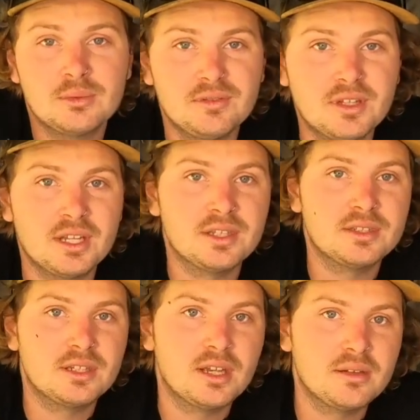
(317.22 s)
that we've done to
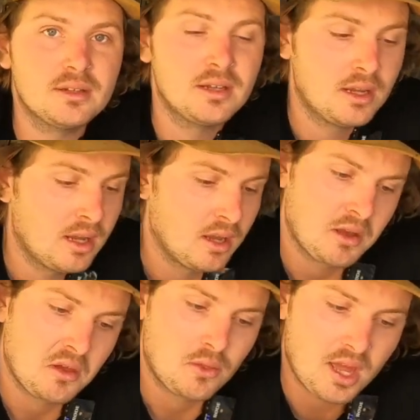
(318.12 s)
the tent.
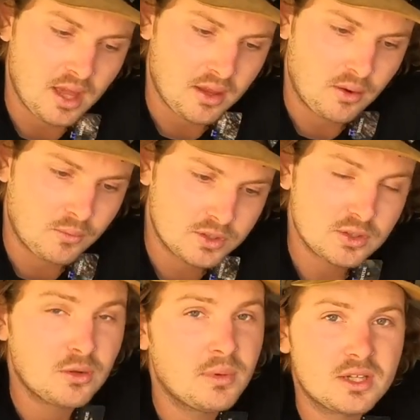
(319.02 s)
That
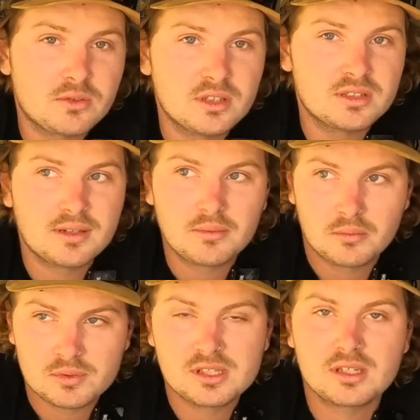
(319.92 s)
original mattress
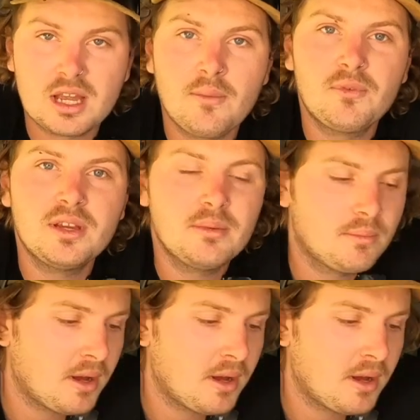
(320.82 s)
was comfy,